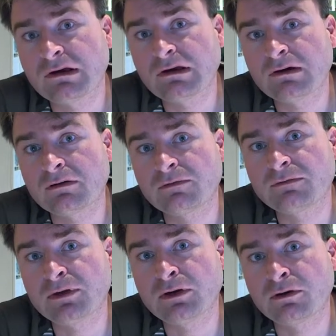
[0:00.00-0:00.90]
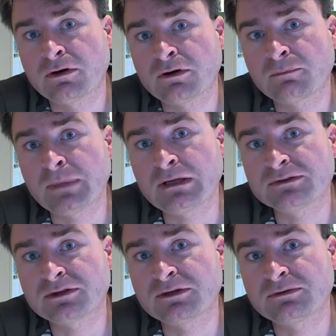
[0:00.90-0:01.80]
if you meet
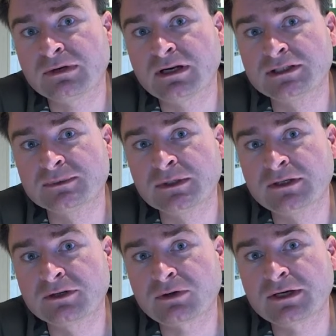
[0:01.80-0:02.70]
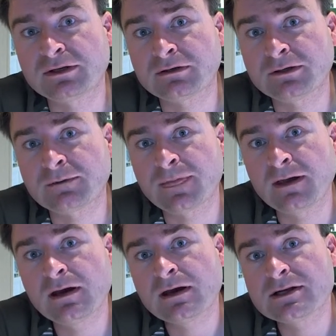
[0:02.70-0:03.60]
certain eligibility criteria,
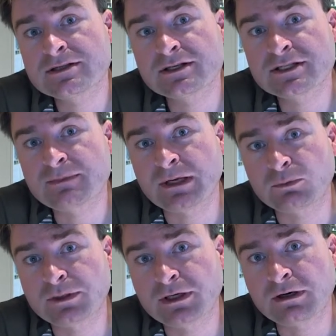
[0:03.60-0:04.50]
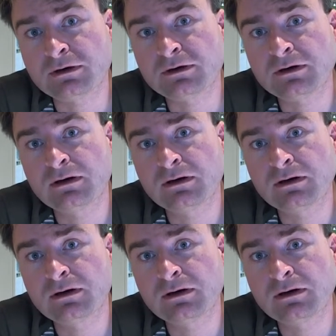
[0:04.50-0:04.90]
such as being retired,